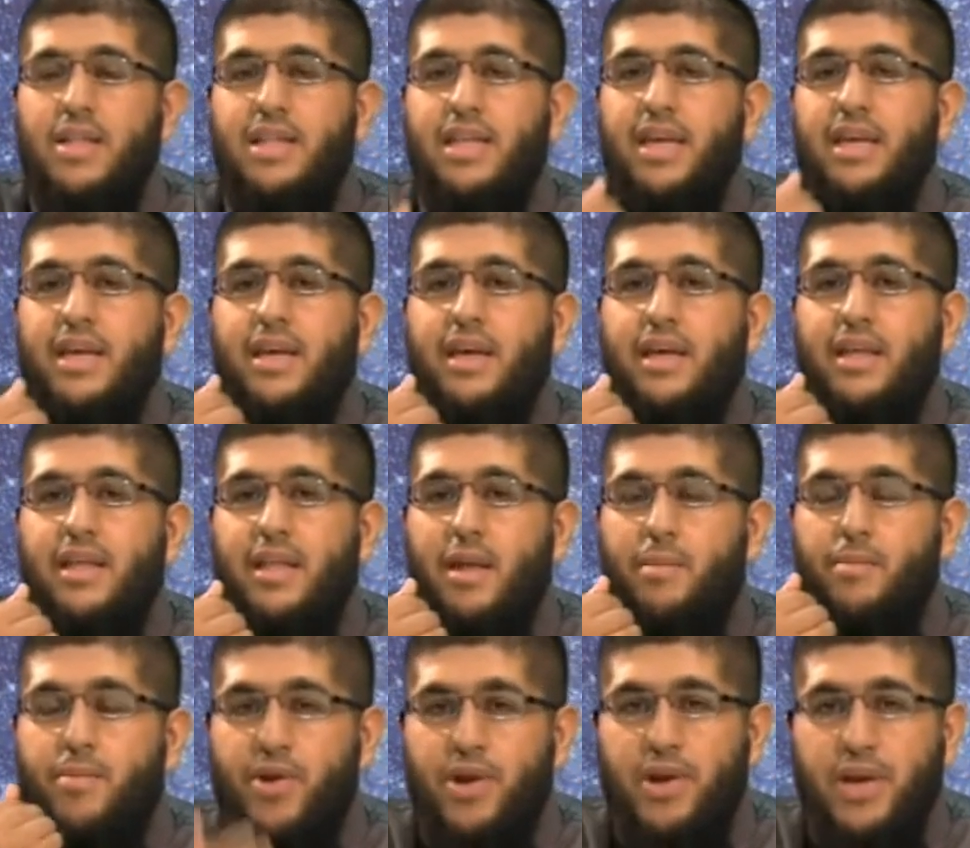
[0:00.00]
he
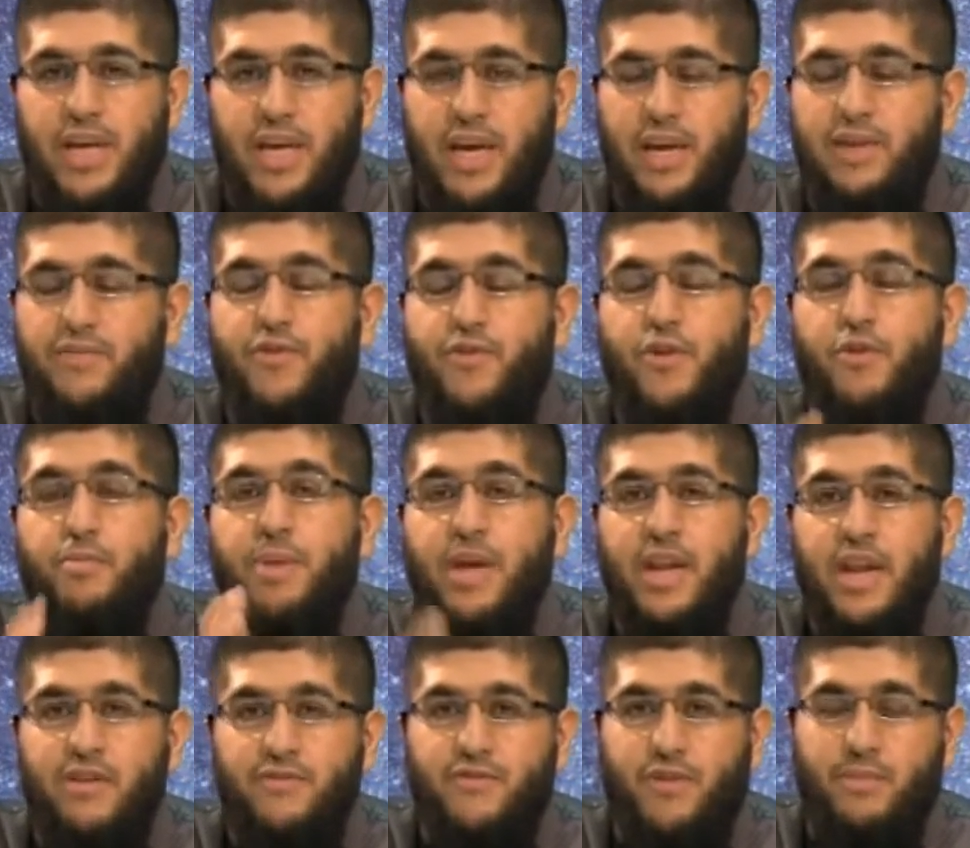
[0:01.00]
had
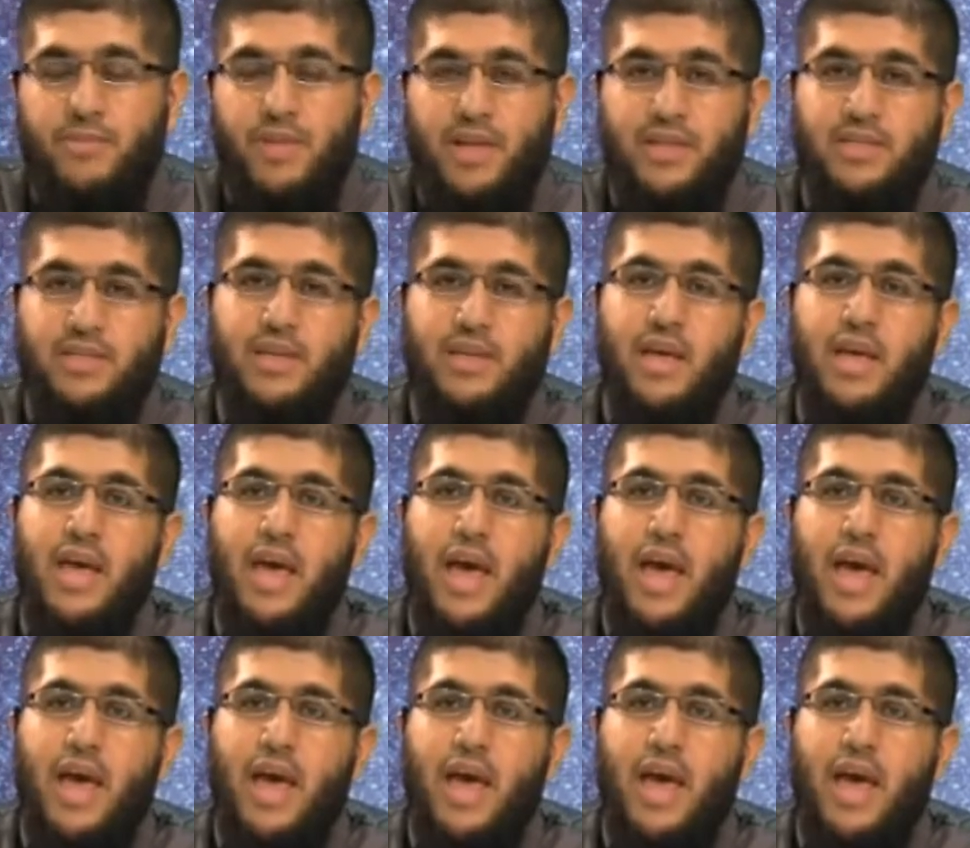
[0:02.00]
forbidden from this.